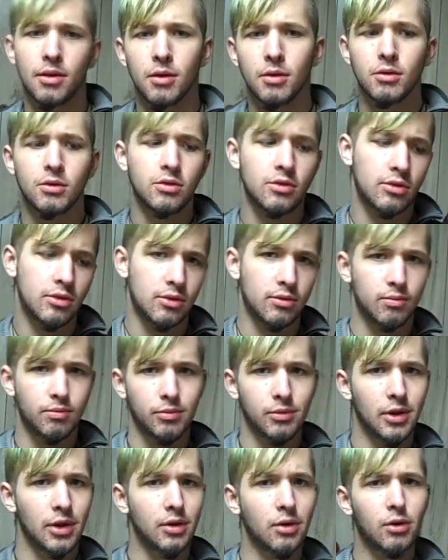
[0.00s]
those
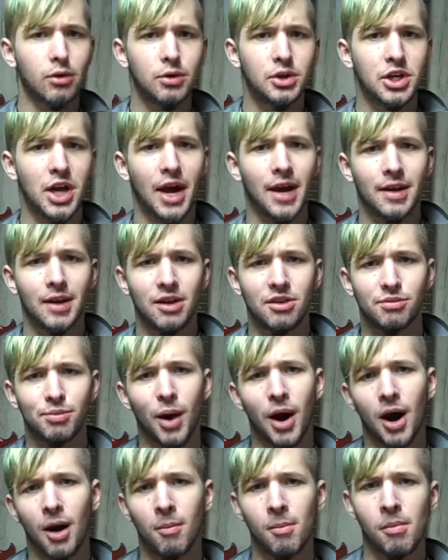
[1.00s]
little Chinese
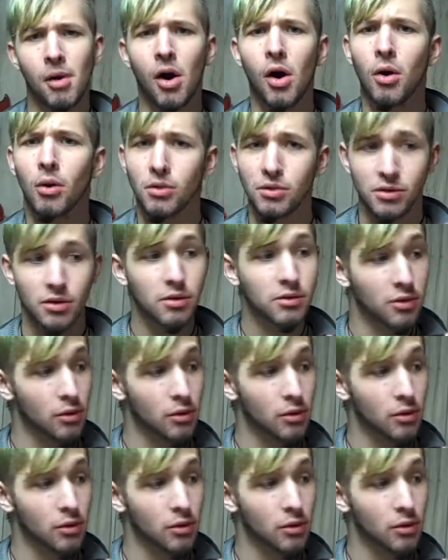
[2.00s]
palm balls, those